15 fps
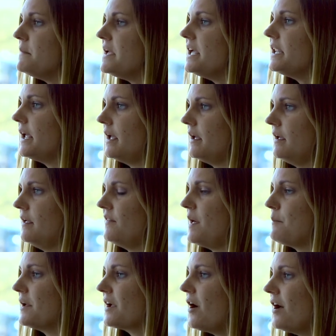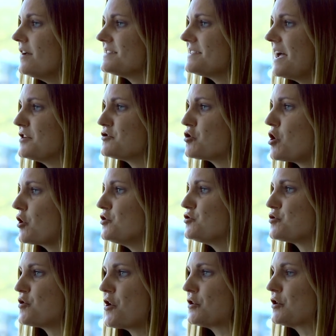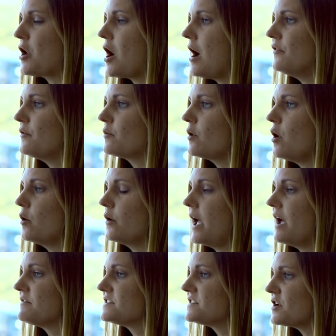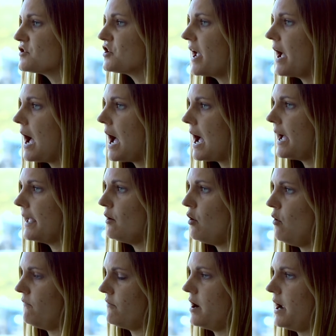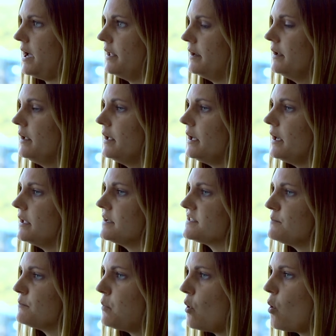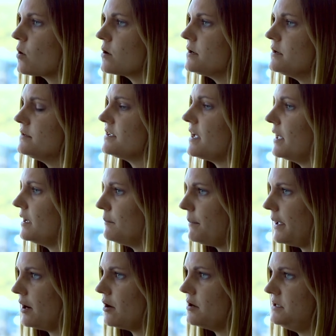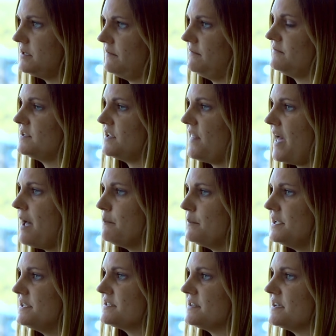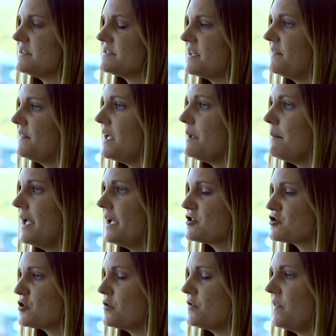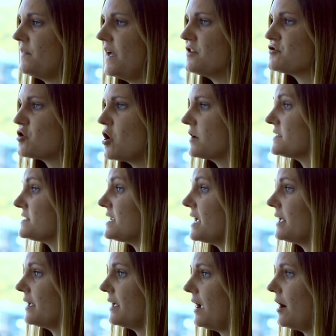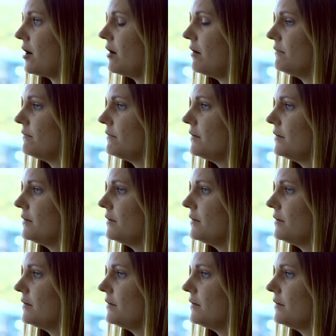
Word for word: meaning that because that truck and trailer on the road have such a high overhead, it is important and imperative to that business that they make sure that that truck is taken care of.